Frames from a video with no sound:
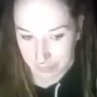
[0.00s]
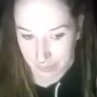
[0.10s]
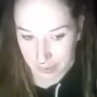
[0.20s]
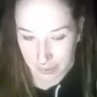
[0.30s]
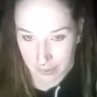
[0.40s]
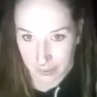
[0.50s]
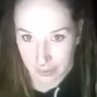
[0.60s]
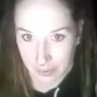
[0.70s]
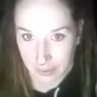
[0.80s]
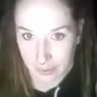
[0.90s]
will
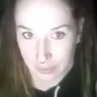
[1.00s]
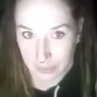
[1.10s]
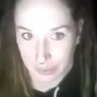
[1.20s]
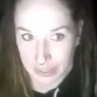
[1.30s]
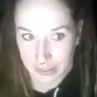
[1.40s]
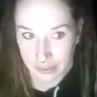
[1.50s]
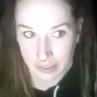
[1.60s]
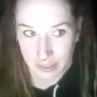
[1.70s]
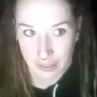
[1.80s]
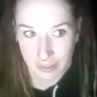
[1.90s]
easily like go out
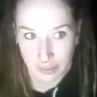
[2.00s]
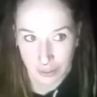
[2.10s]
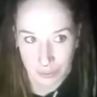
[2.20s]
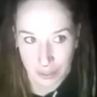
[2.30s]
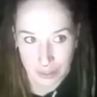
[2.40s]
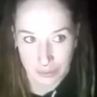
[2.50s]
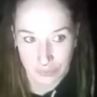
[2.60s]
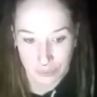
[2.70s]
of their way or